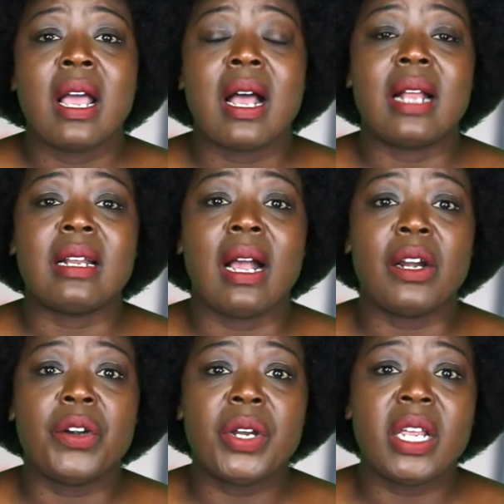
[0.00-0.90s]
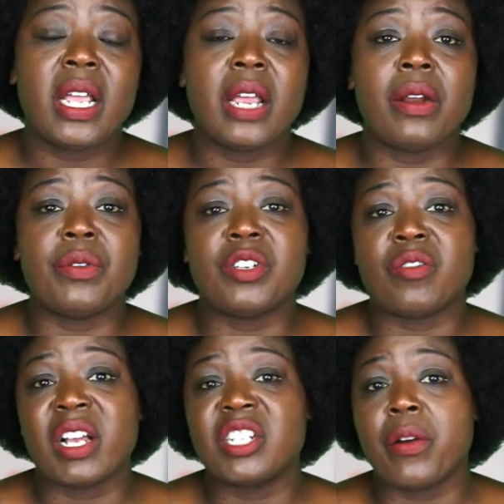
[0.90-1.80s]
and agree a
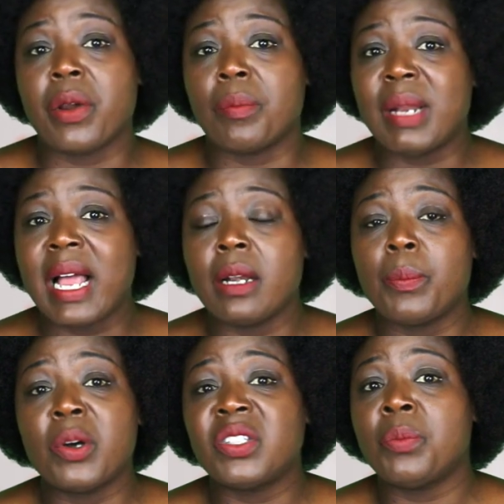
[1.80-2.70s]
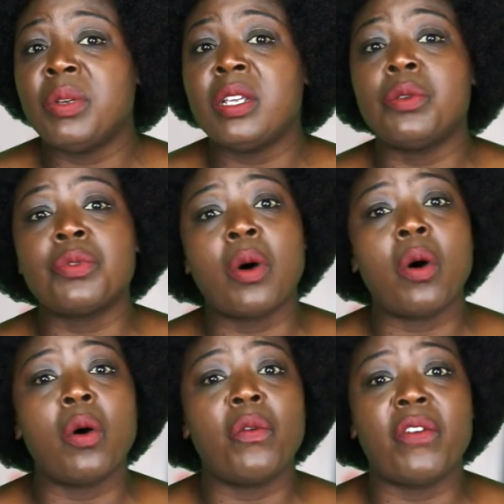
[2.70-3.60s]
restructuring plan, possibly
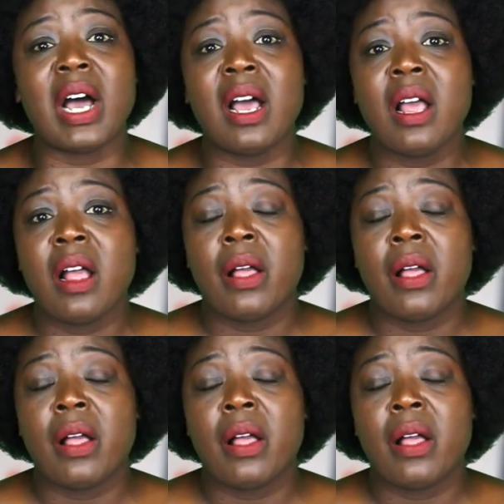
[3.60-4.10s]
roll over